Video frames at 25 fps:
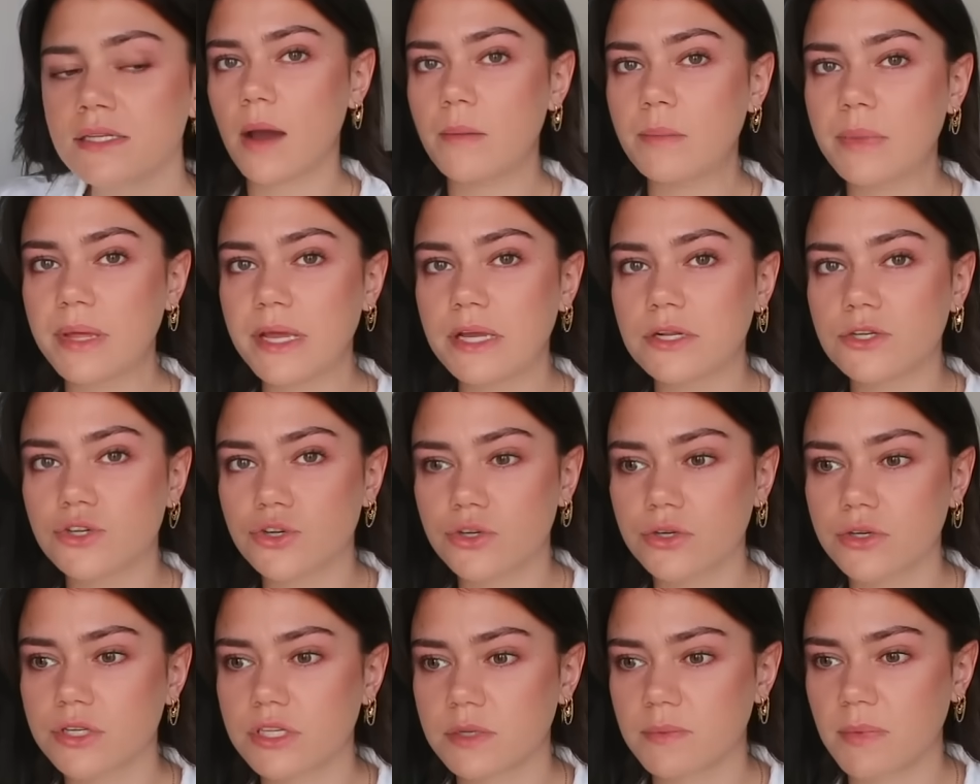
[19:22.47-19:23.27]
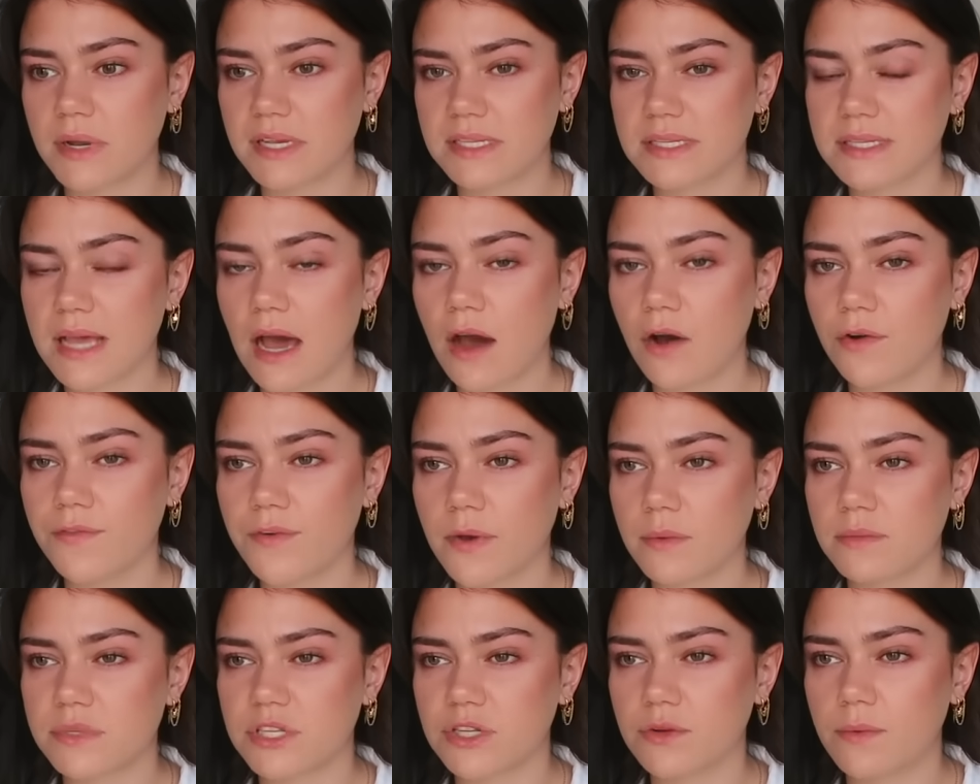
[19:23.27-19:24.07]
I'm being true to myself.
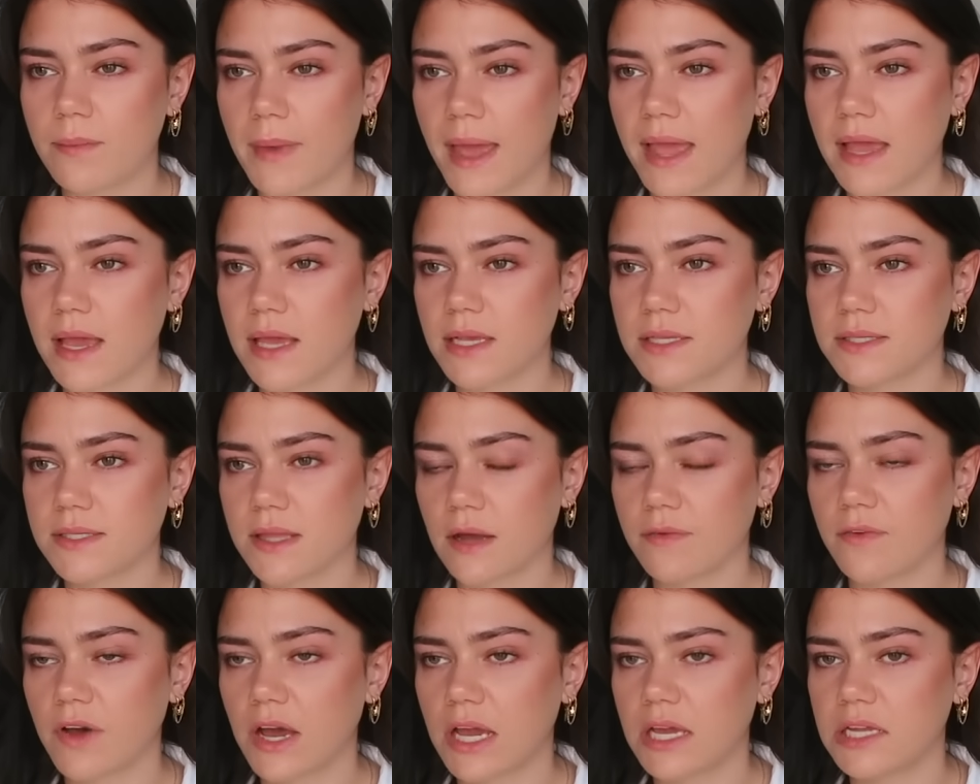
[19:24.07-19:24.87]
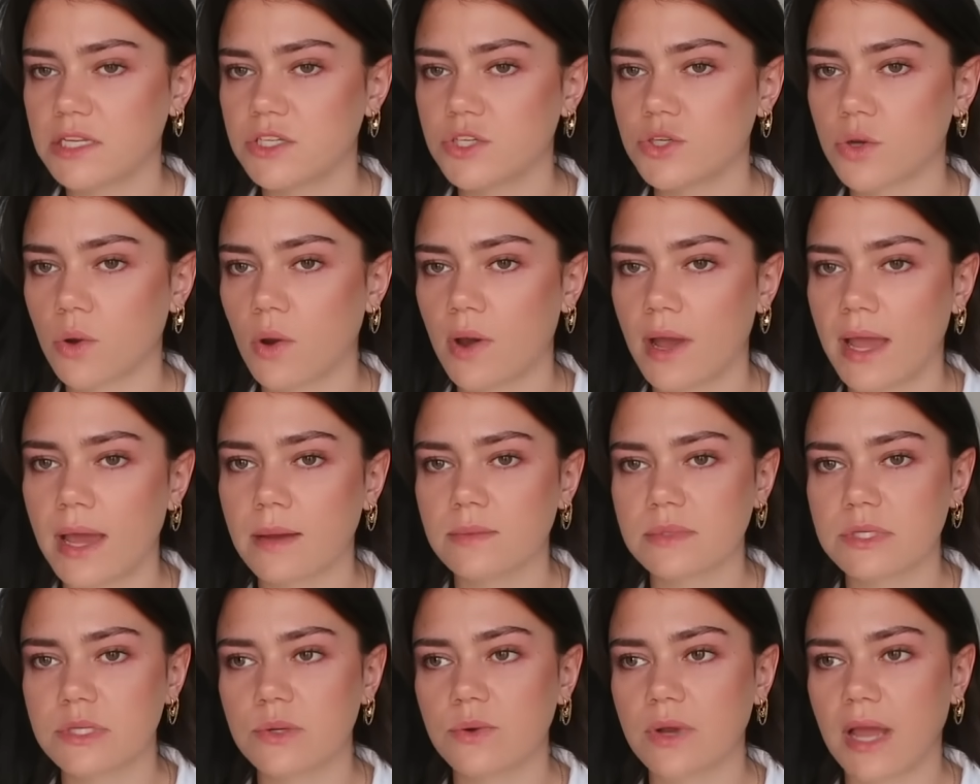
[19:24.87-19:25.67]
I'm still making stuff I enjoy.
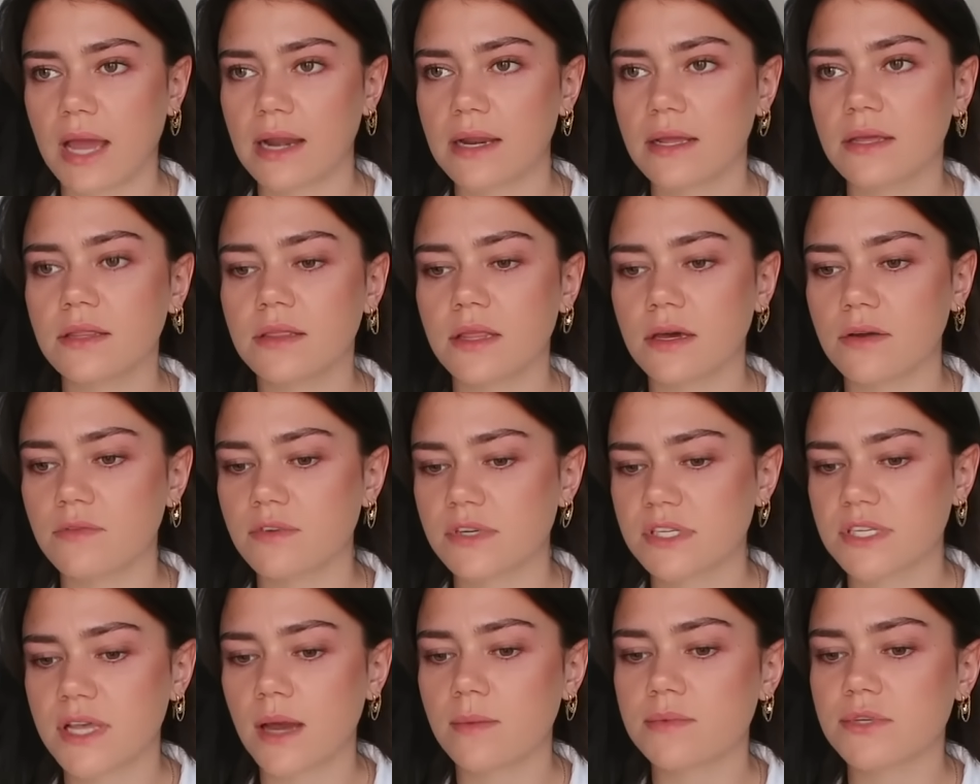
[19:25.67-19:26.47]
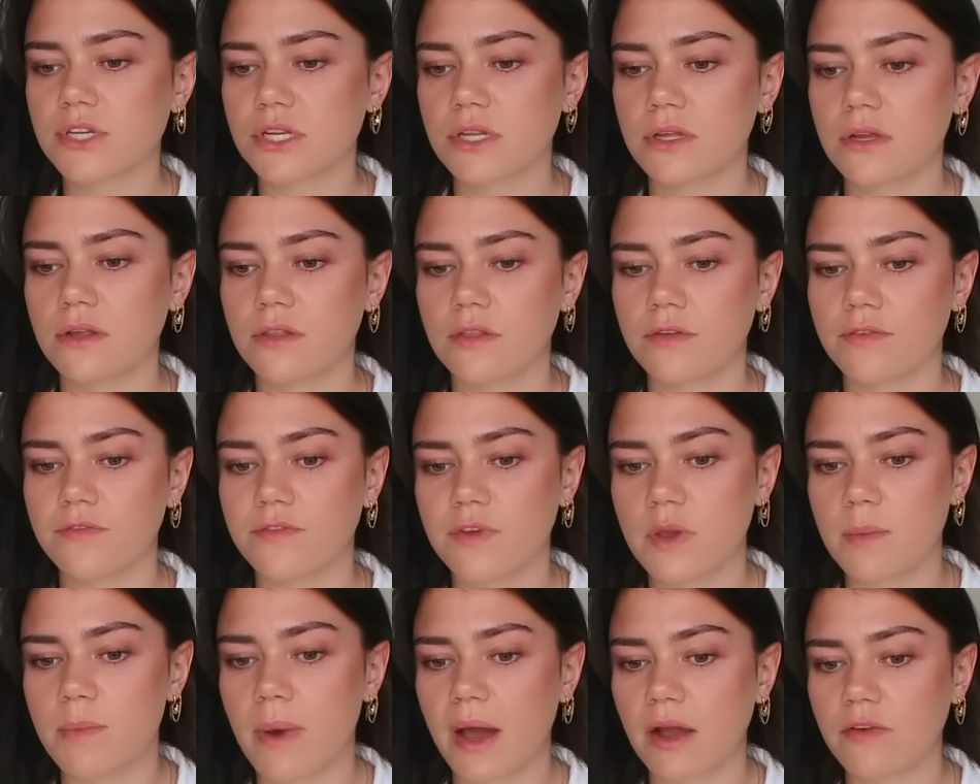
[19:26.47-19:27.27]
I'm still getting the reception and the
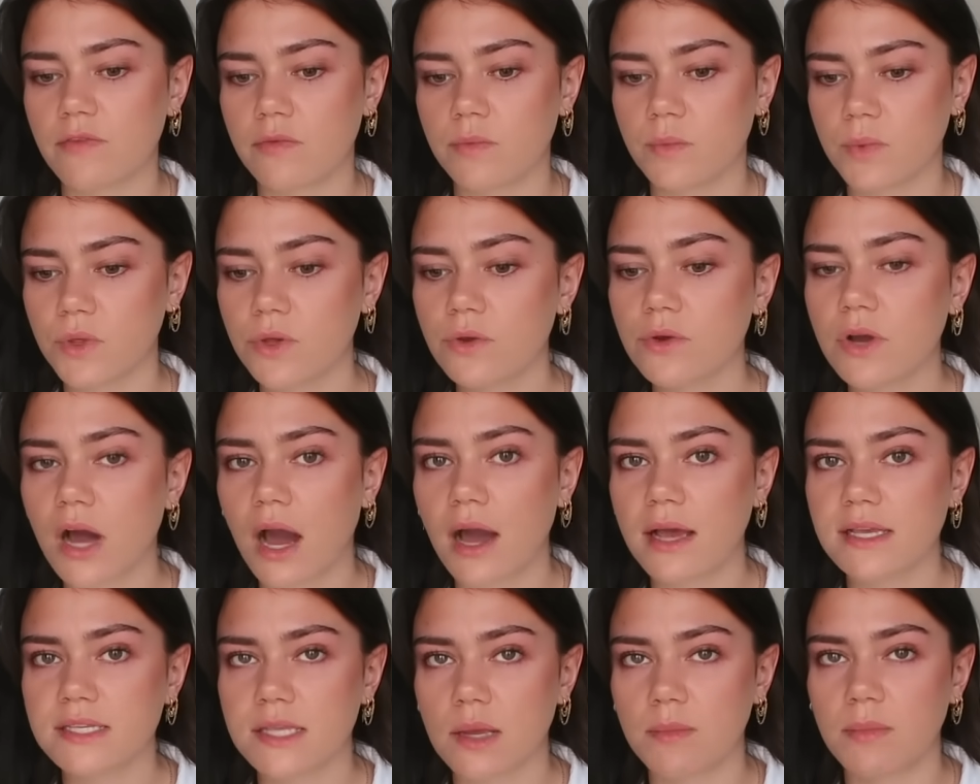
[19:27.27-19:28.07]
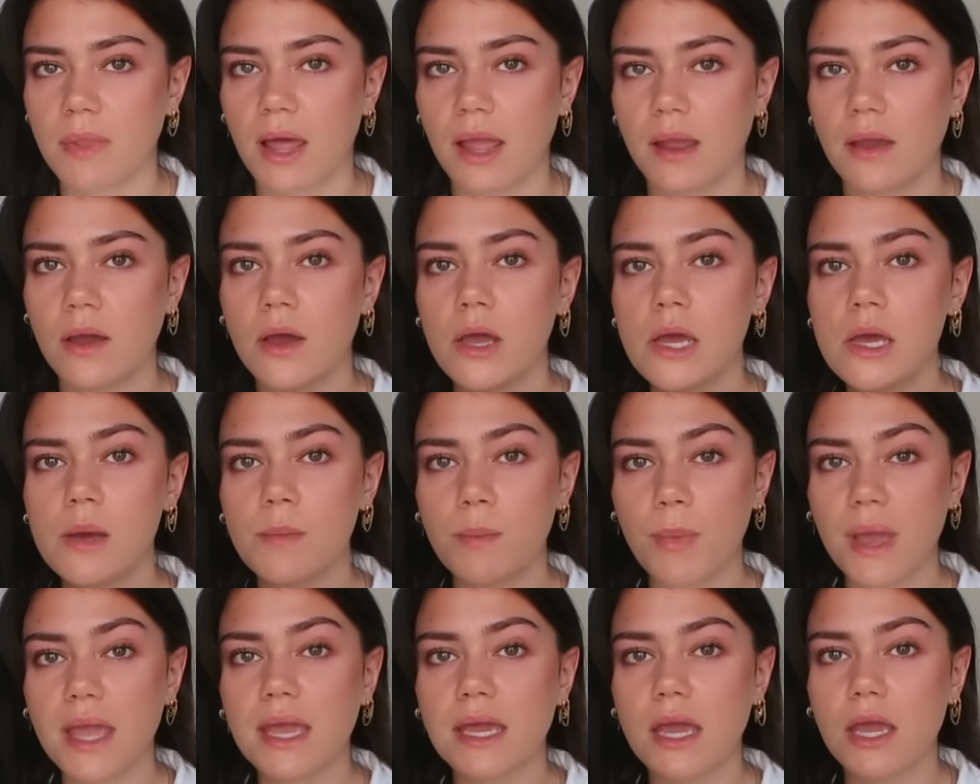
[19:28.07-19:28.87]
feedback from you guys. I'm, like,
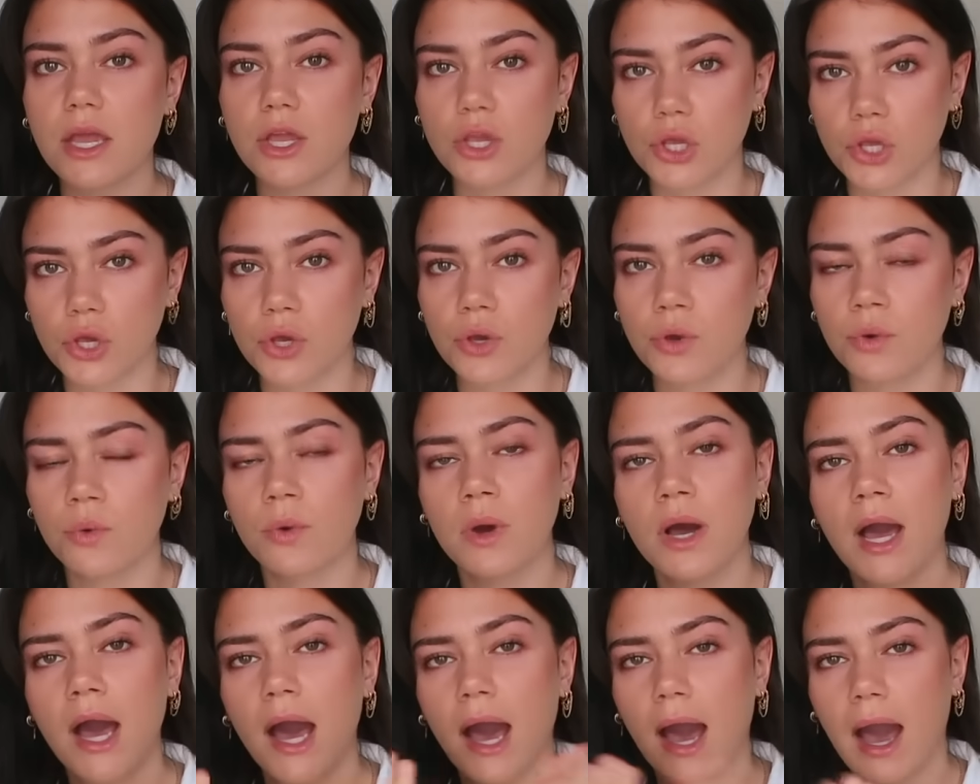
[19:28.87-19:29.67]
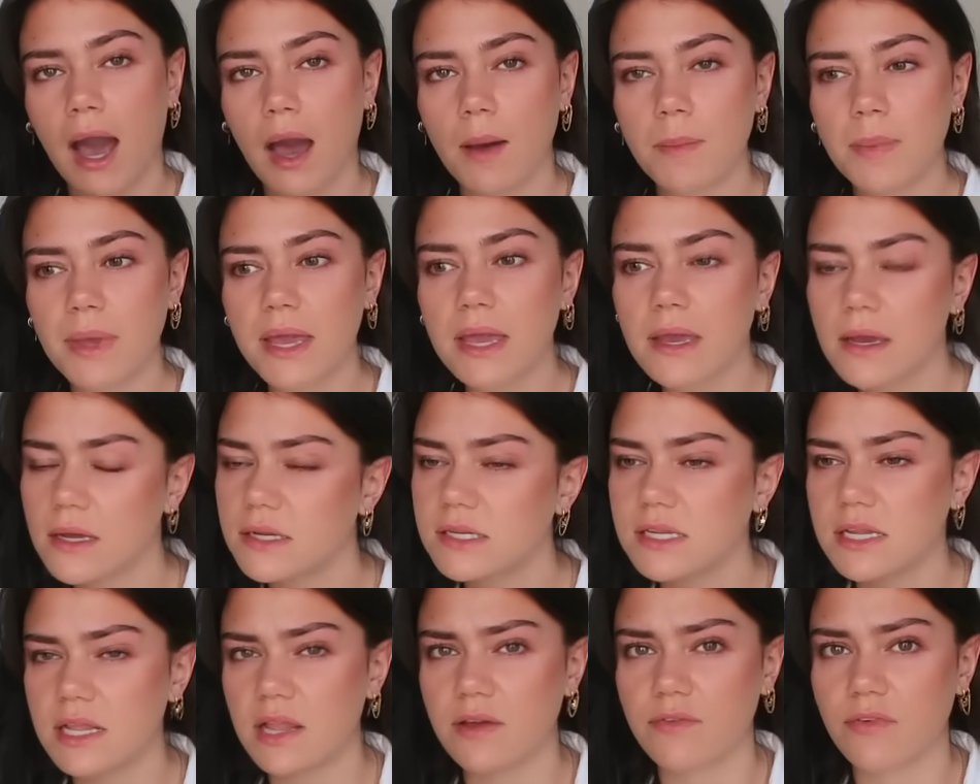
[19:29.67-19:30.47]
making you happy and
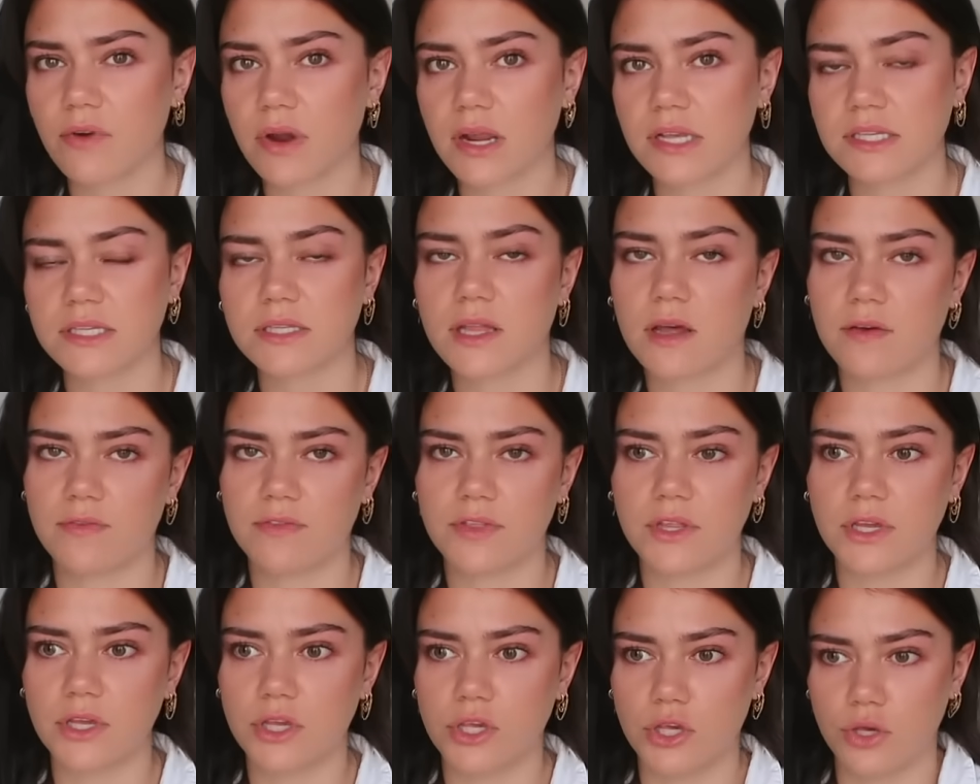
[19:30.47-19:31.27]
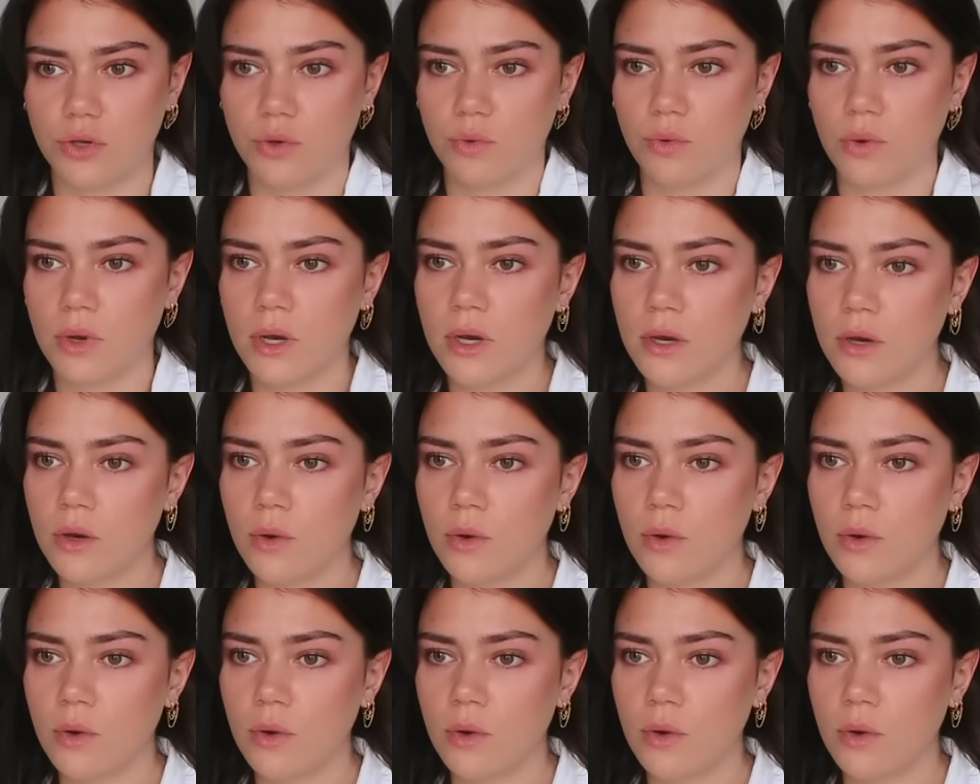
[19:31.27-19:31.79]
delivering stuff that you